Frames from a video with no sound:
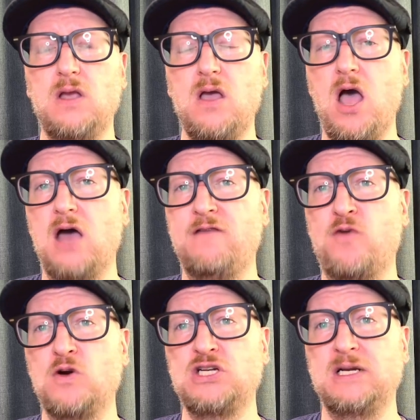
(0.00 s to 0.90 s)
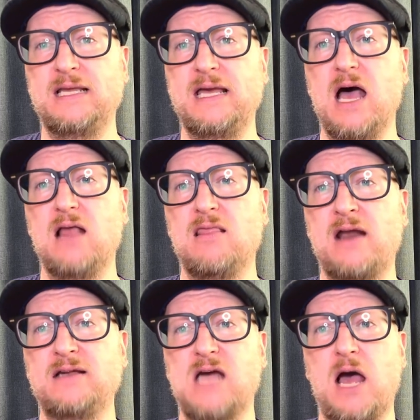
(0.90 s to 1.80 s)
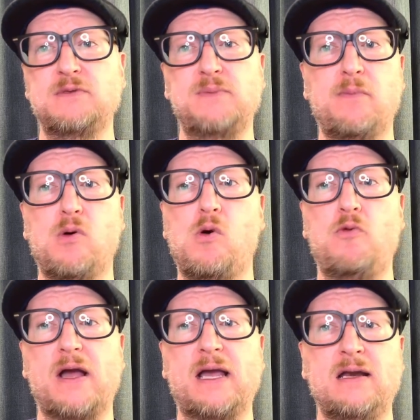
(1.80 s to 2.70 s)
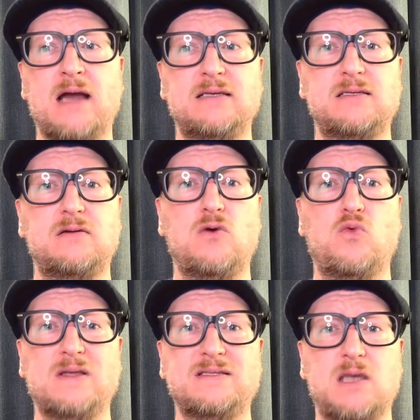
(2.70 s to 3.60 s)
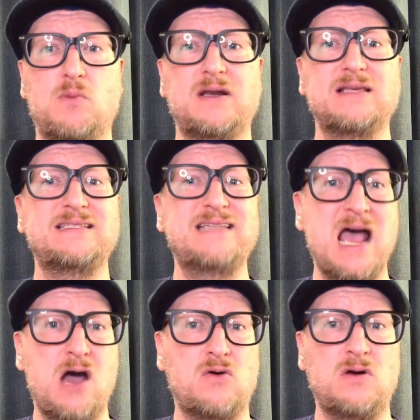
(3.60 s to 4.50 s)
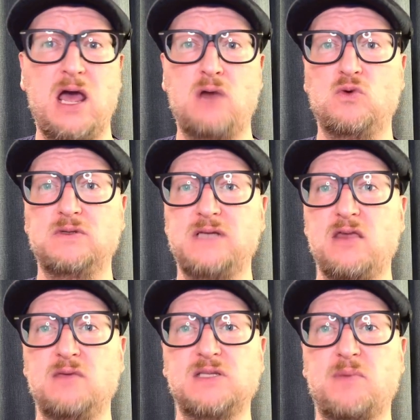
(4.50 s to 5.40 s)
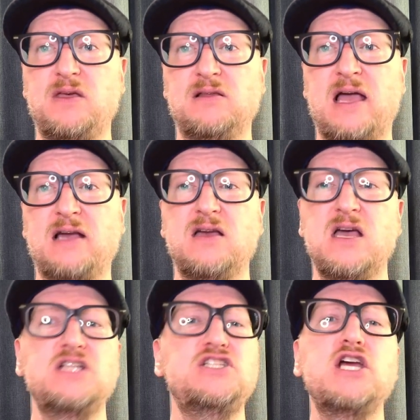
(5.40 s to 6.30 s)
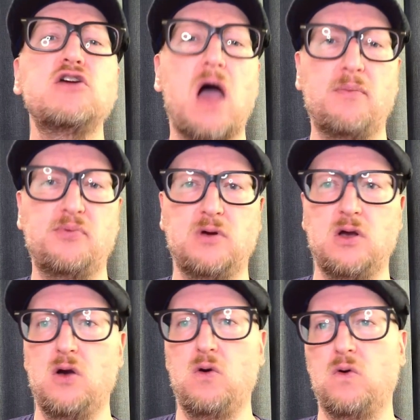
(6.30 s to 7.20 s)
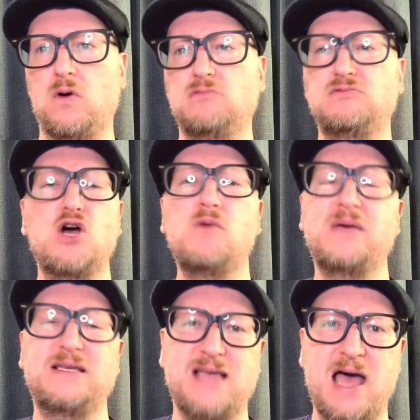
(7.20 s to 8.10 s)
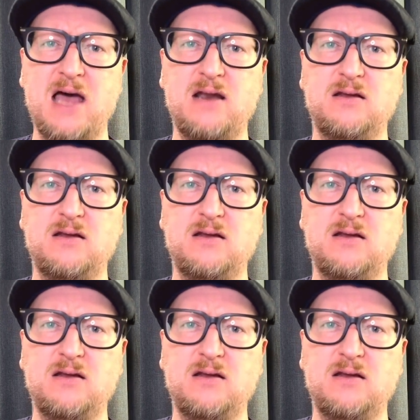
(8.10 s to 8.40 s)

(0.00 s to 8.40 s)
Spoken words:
Unfortunately, a lot of times people will recognize when someone is down and will tell them something like, cheer up, or don't be sad.